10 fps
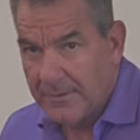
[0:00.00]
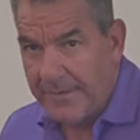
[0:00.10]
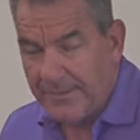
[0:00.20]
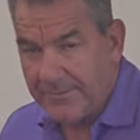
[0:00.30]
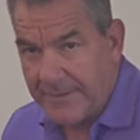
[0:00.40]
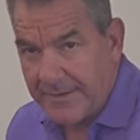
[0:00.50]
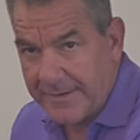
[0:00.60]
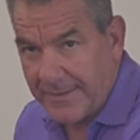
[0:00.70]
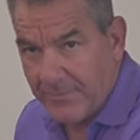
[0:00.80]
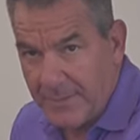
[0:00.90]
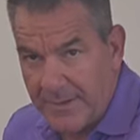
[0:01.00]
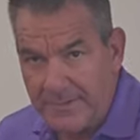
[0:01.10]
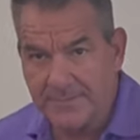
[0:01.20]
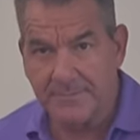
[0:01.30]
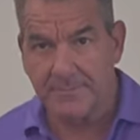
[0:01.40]
Now I've got to
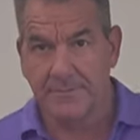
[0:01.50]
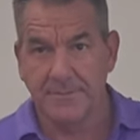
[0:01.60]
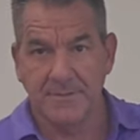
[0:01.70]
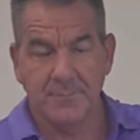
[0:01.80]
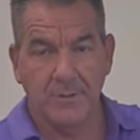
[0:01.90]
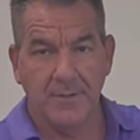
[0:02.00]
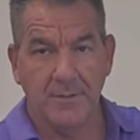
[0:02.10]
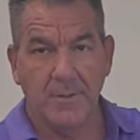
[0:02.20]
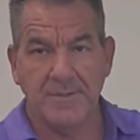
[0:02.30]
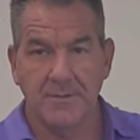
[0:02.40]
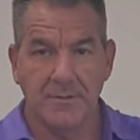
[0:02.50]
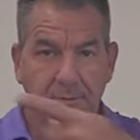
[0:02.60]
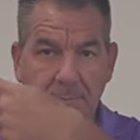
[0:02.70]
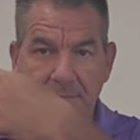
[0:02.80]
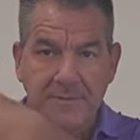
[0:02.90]
counterbalance this way and the weight's gonna
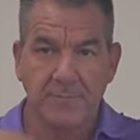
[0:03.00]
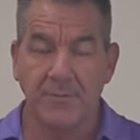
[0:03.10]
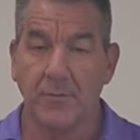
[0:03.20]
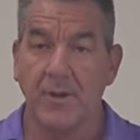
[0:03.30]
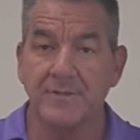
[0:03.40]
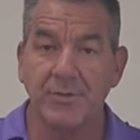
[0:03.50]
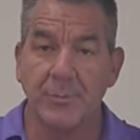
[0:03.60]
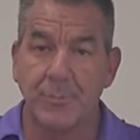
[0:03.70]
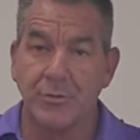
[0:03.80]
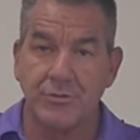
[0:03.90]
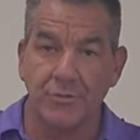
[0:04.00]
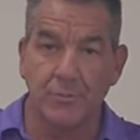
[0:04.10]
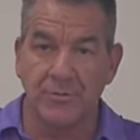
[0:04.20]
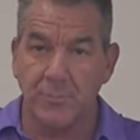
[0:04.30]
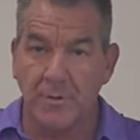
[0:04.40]
throw me this way. The ground's gonna push you
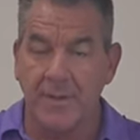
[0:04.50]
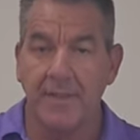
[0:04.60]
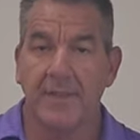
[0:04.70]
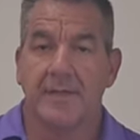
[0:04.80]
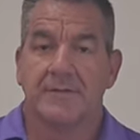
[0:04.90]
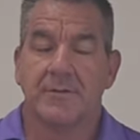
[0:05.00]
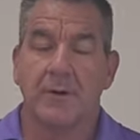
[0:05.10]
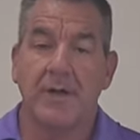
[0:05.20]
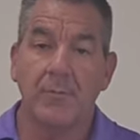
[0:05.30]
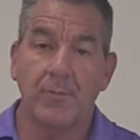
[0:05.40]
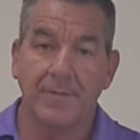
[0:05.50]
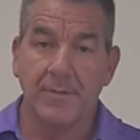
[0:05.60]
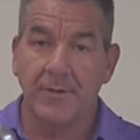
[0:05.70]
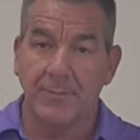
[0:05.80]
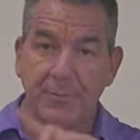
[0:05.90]
which way. So I want the
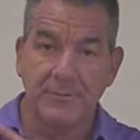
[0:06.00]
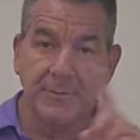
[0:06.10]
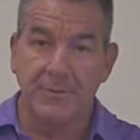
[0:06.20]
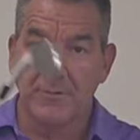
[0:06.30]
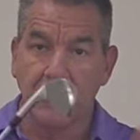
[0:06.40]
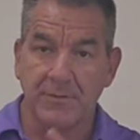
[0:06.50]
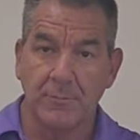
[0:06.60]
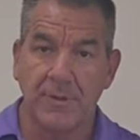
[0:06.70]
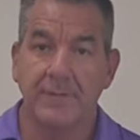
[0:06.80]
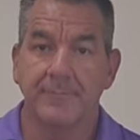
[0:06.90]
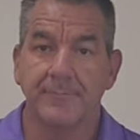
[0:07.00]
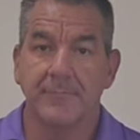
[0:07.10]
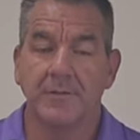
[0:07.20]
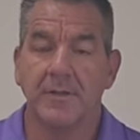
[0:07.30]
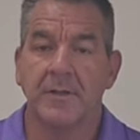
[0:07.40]
ground to push me the correct way.
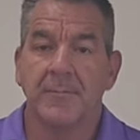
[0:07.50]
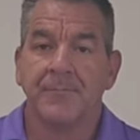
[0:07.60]
See?